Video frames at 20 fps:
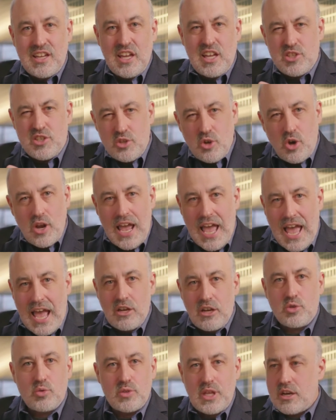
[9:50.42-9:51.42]
It's not
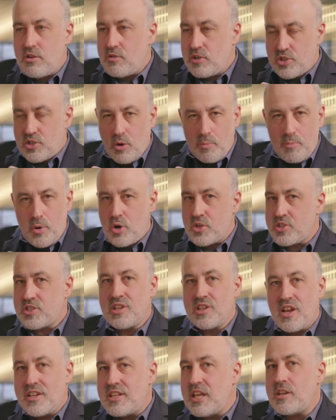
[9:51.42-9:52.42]
actual data, it's not
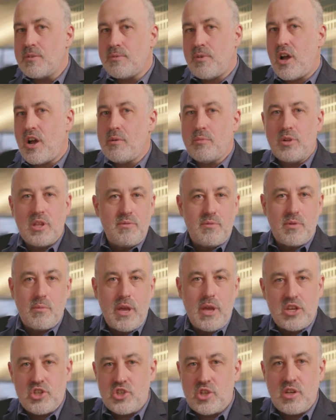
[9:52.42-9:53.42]
personally identifiable
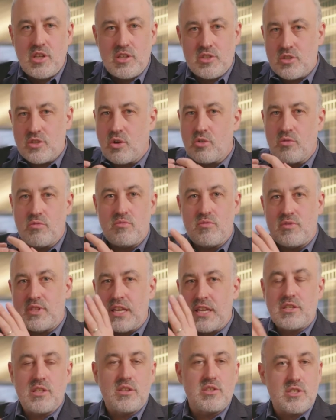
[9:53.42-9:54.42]
information, it's not
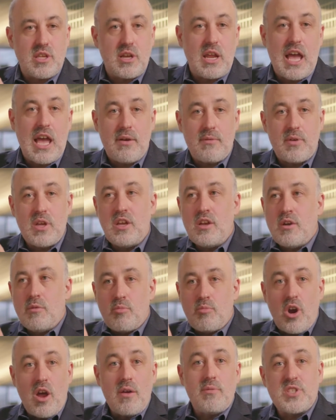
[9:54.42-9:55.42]
data that's gonna have
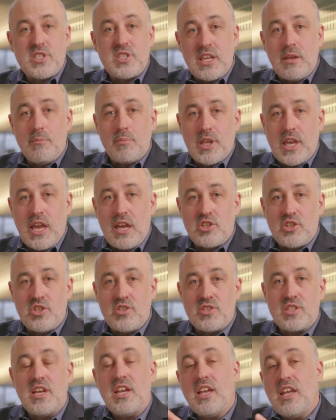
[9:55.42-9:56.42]
privacy
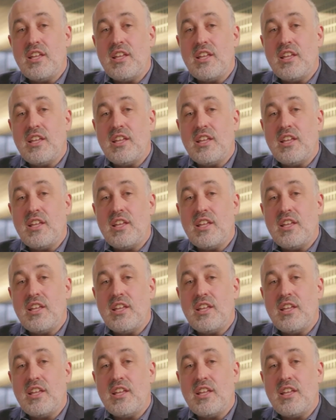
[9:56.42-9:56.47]
implications.